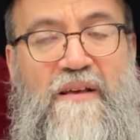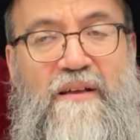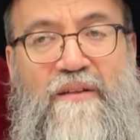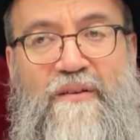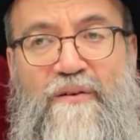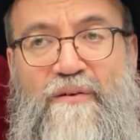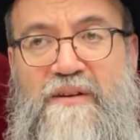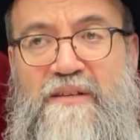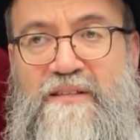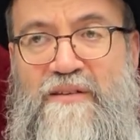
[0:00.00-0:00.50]

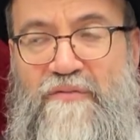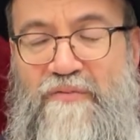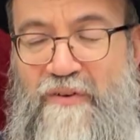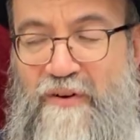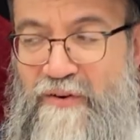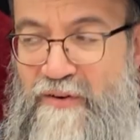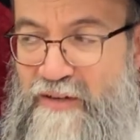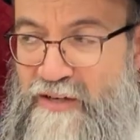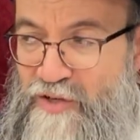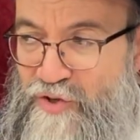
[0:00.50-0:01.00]
There is a
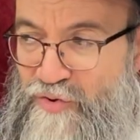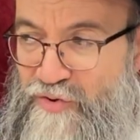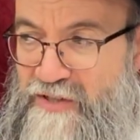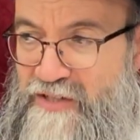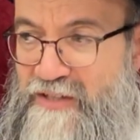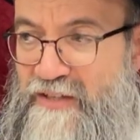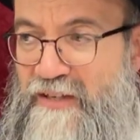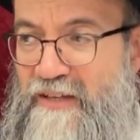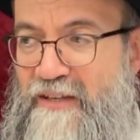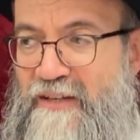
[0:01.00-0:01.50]
very
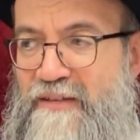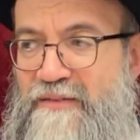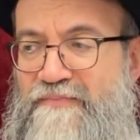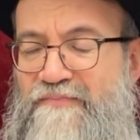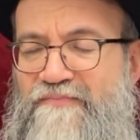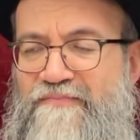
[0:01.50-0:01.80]
interesting,